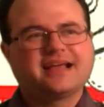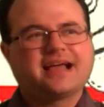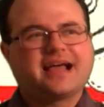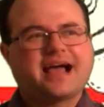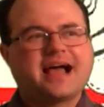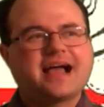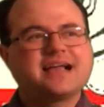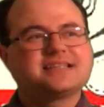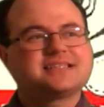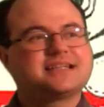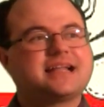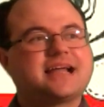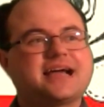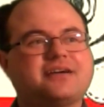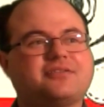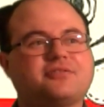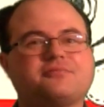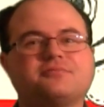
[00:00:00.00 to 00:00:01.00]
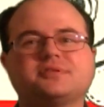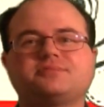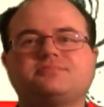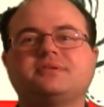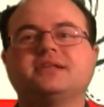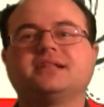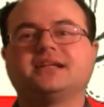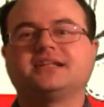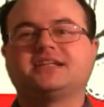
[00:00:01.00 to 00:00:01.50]
Eisenhower was
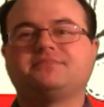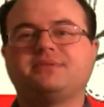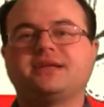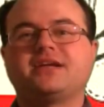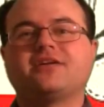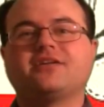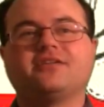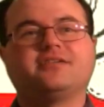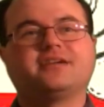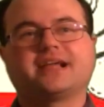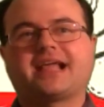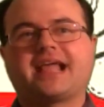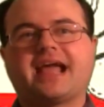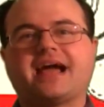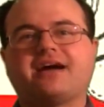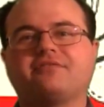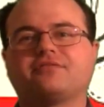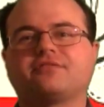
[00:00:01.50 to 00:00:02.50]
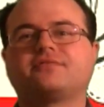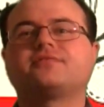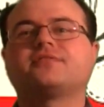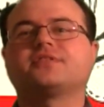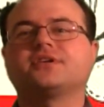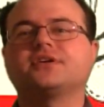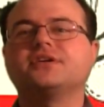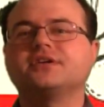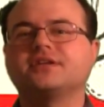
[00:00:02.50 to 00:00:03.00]
willing to be called a coward
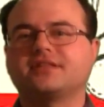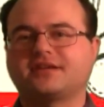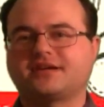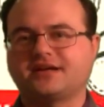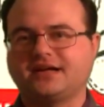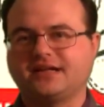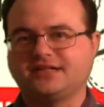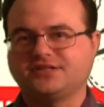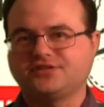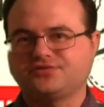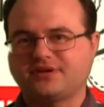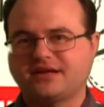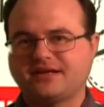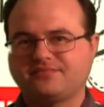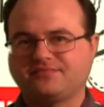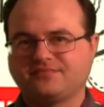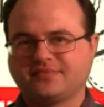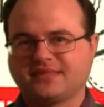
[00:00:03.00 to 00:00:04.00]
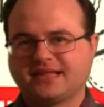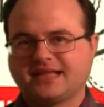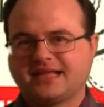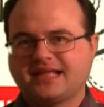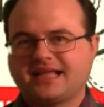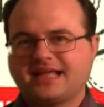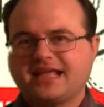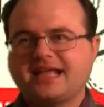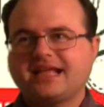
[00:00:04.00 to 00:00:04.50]
for the good of the country.
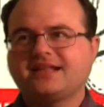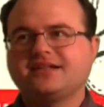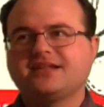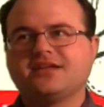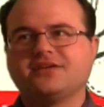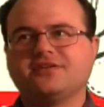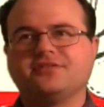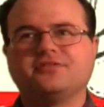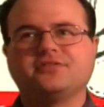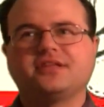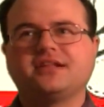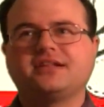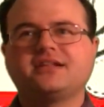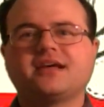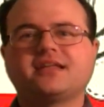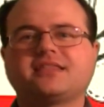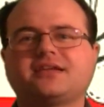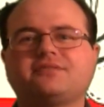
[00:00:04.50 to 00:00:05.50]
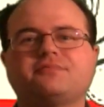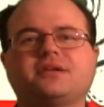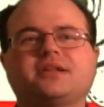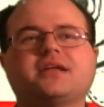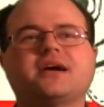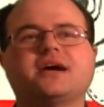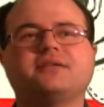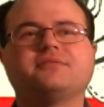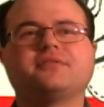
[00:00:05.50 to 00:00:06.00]
He knew that nothing would
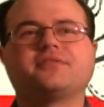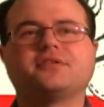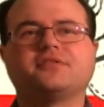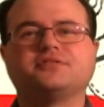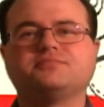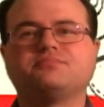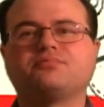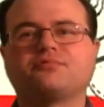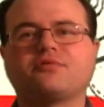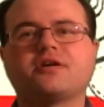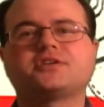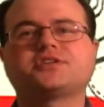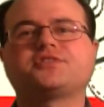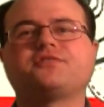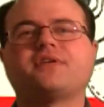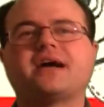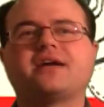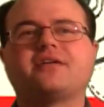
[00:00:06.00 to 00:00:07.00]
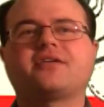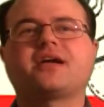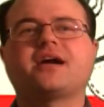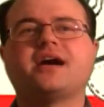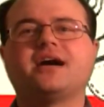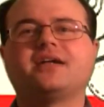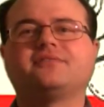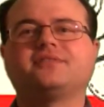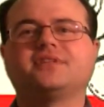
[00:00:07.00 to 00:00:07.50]
come of those brushfire
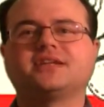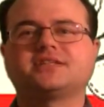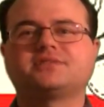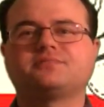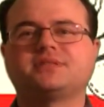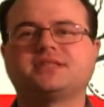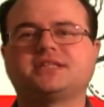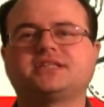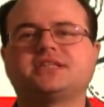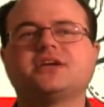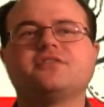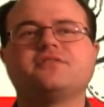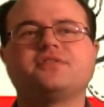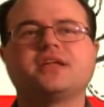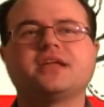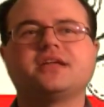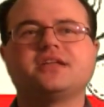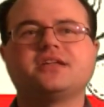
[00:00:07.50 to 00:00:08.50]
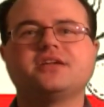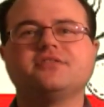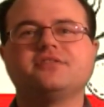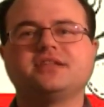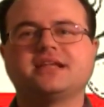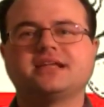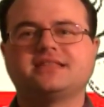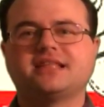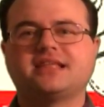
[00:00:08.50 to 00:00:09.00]
conflicts with the Soviet
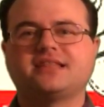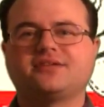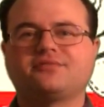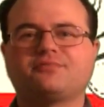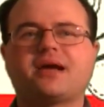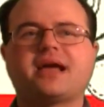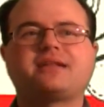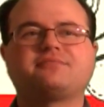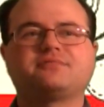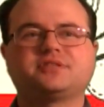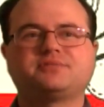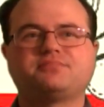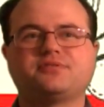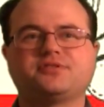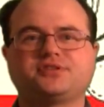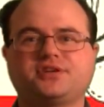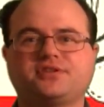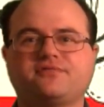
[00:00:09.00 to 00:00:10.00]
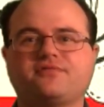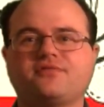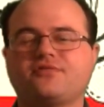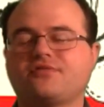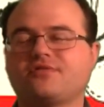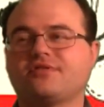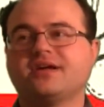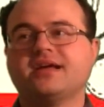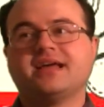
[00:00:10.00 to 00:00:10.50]
Union that the right was pushing
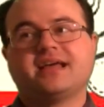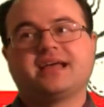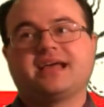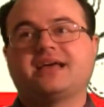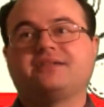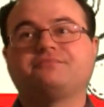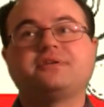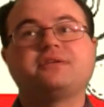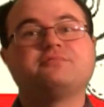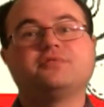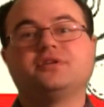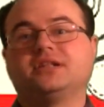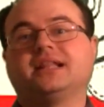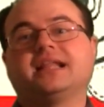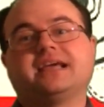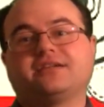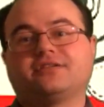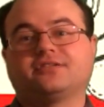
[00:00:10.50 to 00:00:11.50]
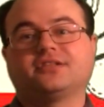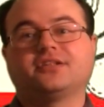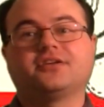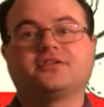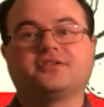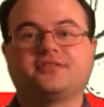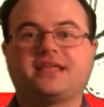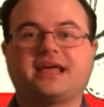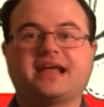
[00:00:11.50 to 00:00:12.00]
for, and we would later
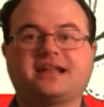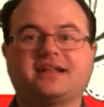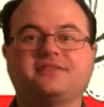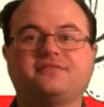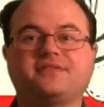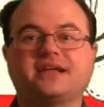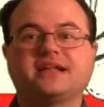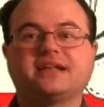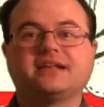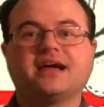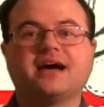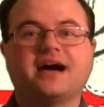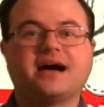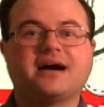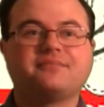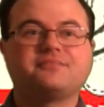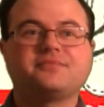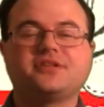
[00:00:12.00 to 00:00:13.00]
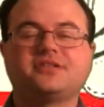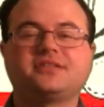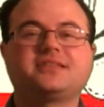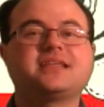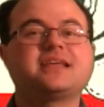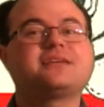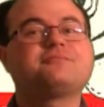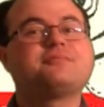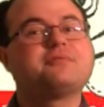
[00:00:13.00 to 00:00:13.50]
learn that in Vietnam. You'd
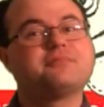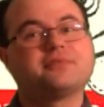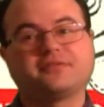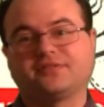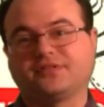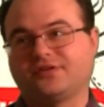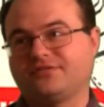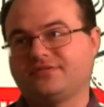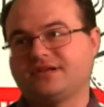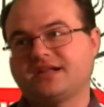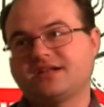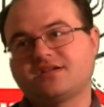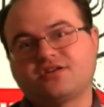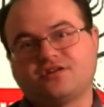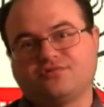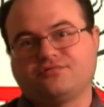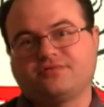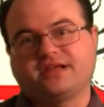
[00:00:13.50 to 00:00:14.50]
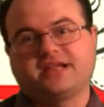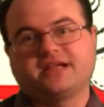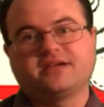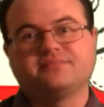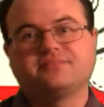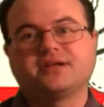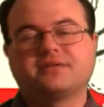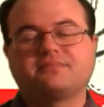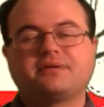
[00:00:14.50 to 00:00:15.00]
think we would have learned it in
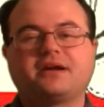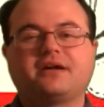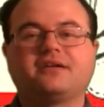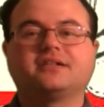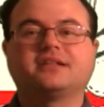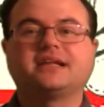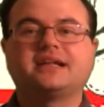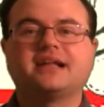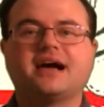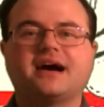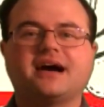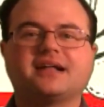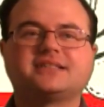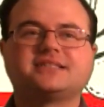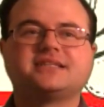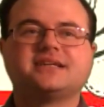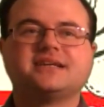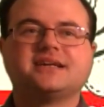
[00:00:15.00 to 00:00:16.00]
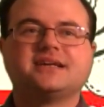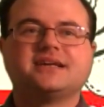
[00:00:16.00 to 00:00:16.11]
Korea, but apparently not.